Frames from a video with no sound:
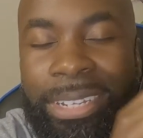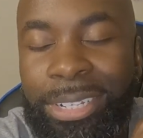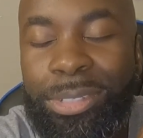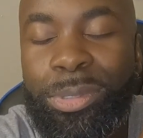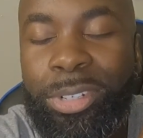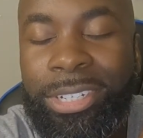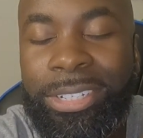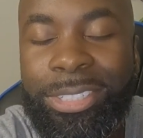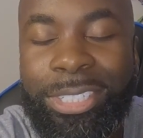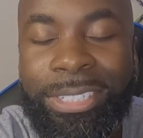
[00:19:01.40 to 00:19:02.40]
late
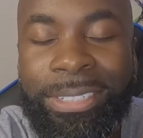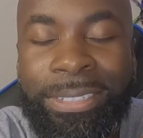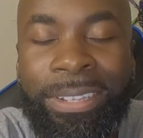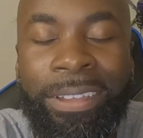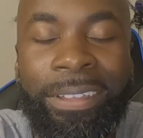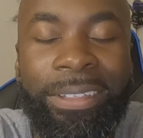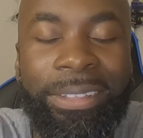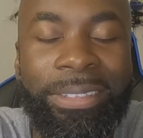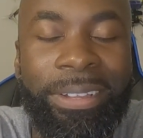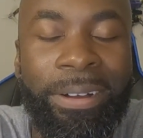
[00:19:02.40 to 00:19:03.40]
2019.
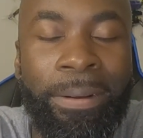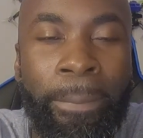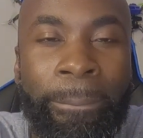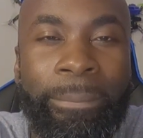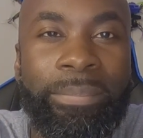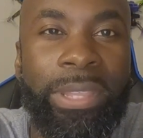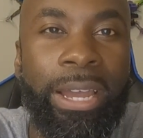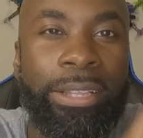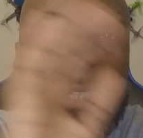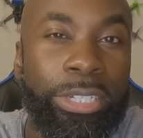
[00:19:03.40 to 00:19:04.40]
I'll
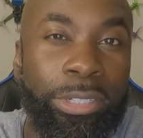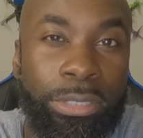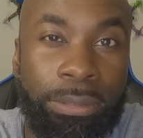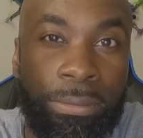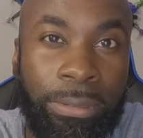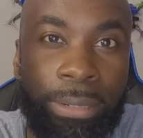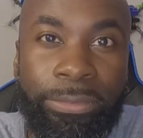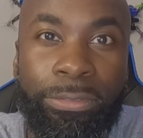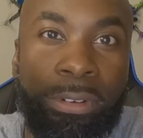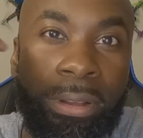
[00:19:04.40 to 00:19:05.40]
tell you the truth, where I'm
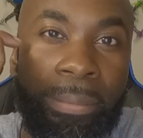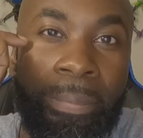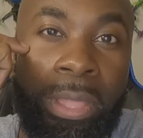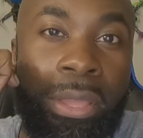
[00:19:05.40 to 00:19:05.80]
from,